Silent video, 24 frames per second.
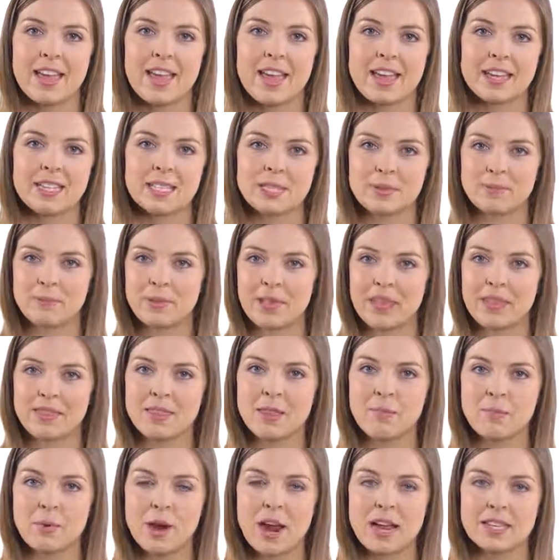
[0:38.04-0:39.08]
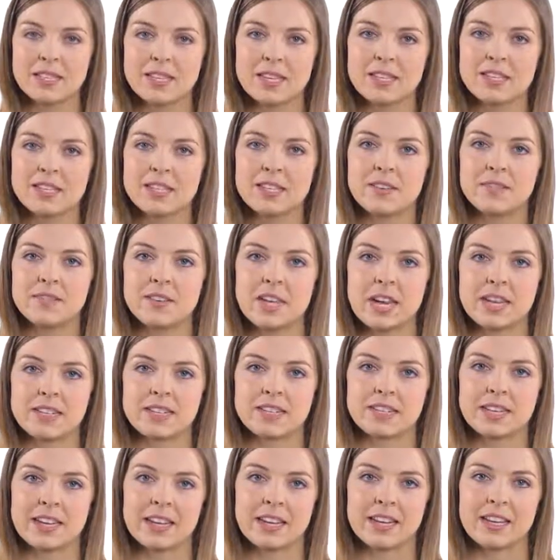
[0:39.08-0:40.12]
Explain the process of
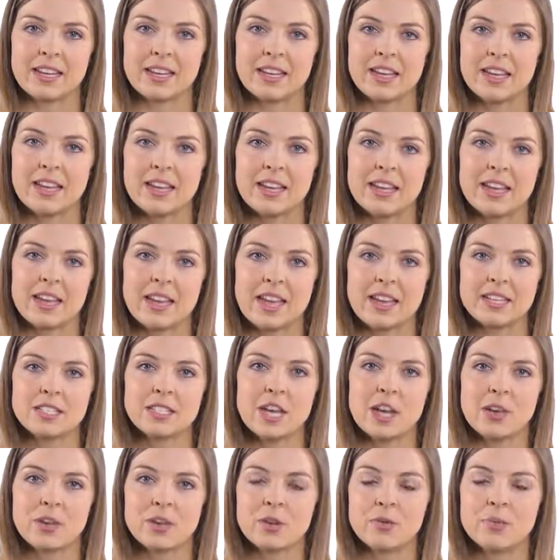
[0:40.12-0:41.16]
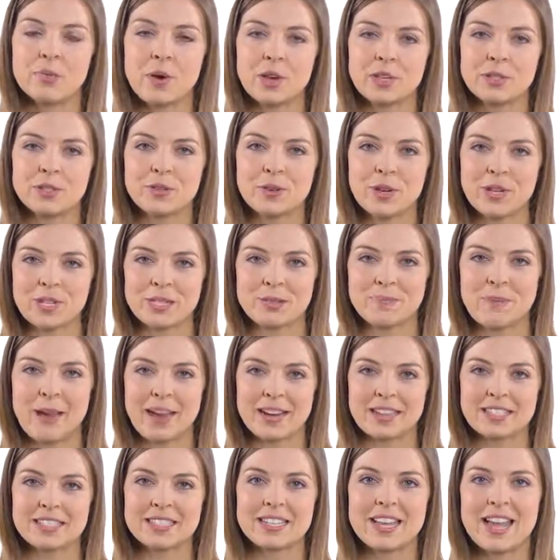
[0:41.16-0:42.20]
testing and tell you what to
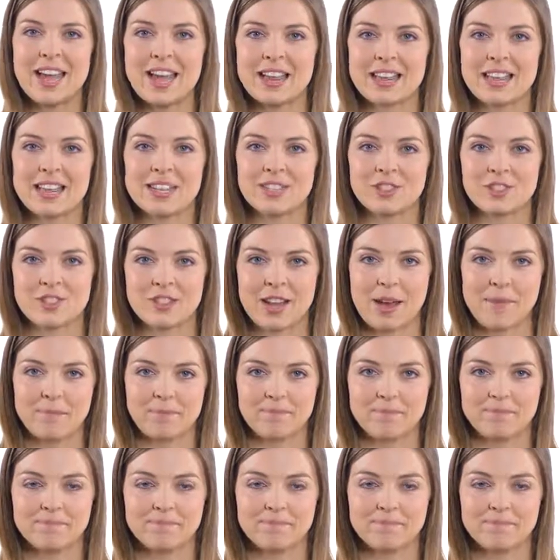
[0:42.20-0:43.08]
expect at each step.